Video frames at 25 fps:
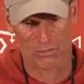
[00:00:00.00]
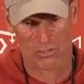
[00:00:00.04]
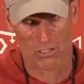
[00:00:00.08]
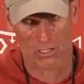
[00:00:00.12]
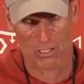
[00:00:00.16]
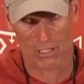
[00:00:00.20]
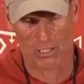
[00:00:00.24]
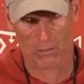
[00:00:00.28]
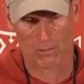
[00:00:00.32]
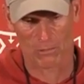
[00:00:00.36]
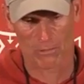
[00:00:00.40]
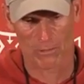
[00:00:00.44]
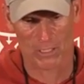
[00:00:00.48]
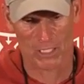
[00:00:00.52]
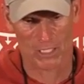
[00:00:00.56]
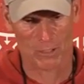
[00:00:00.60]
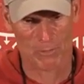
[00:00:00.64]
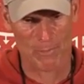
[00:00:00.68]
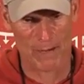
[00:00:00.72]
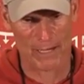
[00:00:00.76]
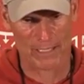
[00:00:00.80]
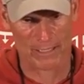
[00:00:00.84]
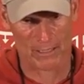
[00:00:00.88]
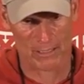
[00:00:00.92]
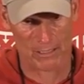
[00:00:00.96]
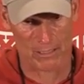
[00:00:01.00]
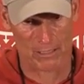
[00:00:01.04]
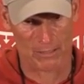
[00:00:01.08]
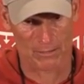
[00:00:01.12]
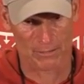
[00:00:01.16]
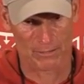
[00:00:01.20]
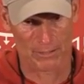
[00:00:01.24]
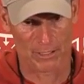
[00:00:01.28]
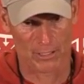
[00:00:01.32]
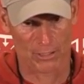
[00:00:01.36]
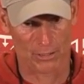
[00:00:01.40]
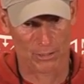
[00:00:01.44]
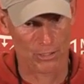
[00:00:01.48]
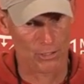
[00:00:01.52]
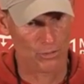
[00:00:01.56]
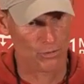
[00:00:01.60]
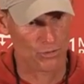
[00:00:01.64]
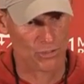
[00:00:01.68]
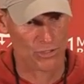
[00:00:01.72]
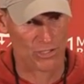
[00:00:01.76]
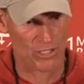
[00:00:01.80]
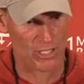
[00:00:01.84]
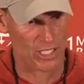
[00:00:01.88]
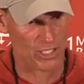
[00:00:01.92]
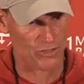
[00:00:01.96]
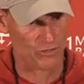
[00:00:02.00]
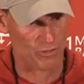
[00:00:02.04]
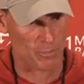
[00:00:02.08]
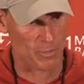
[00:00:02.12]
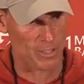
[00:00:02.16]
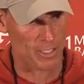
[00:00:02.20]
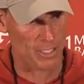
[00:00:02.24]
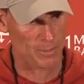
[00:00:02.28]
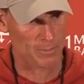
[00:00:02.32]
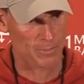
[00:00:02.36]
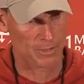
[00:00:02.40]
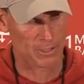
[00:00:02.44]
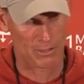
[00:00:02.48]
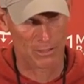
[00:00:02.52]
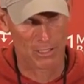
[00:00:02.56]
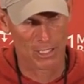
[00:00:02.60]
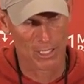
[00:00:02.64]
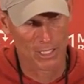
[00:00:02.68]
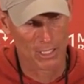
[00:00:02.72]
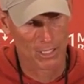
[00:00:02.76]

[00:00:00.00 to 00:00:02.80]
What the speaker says: So expect, you know, huge things from him.